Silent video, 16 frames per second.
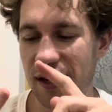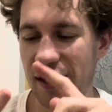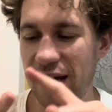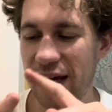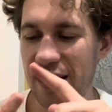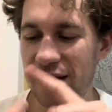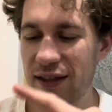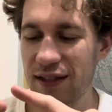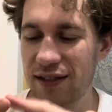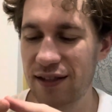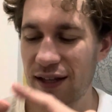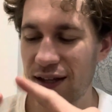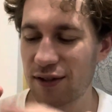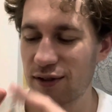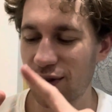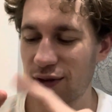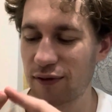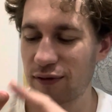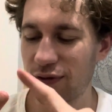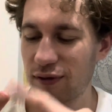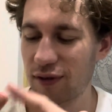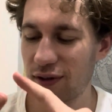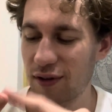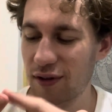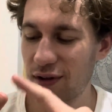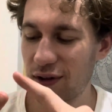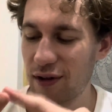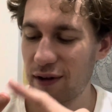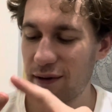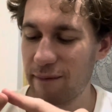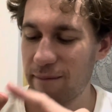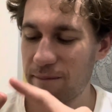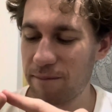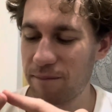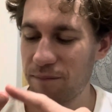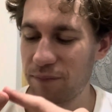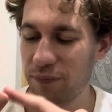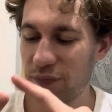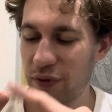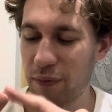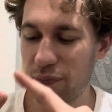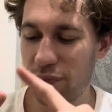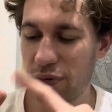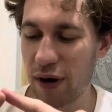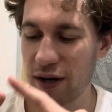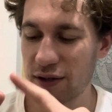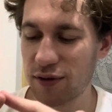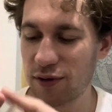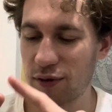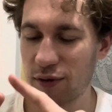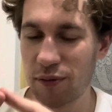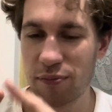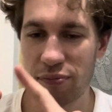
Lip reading: in the sense of the practical,